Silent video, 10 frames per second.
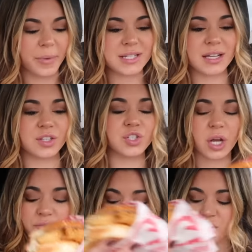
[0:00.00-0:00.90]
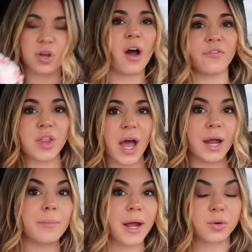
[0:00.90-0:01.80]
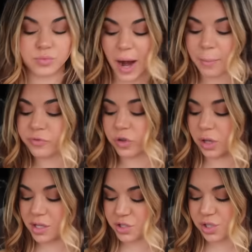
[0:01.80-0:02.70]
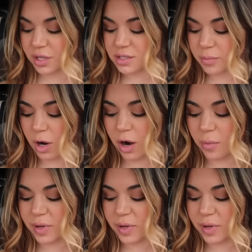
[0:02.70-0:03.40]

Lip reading: gonna take the chicken fingers off of that and make a wrap for lunch like tomorrow,